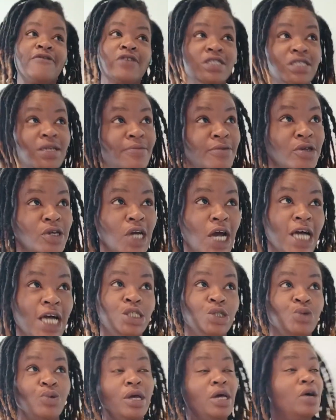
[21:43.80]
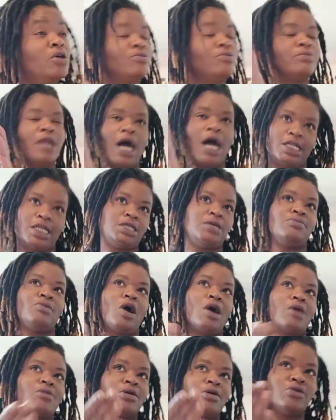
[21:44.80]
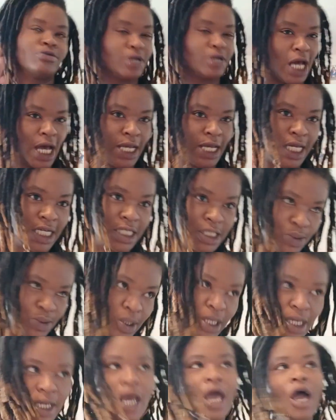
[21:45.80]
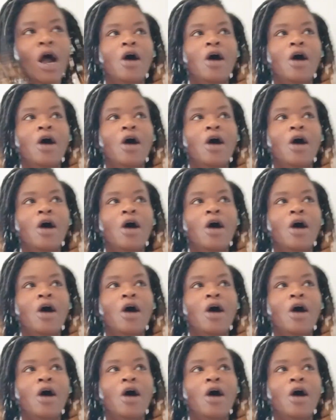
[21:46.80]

some of you guys, you will. Not tomorrow, not next week.